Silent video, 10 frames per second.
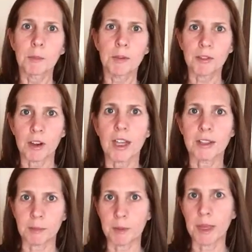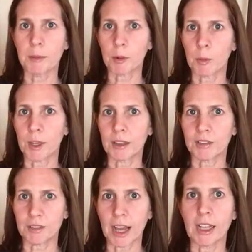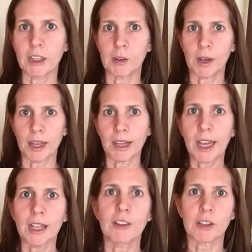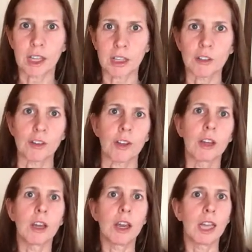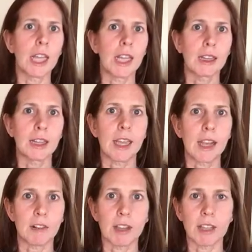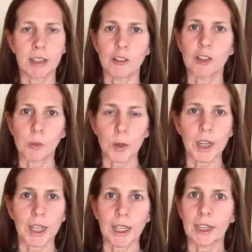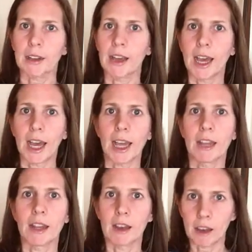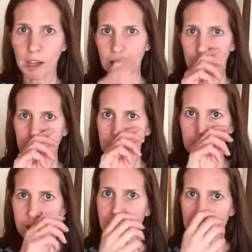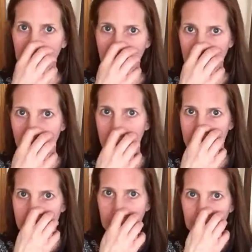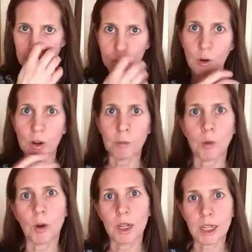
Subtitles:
Providing people with value and education in the area that you're working in. And if you're looking to get more and more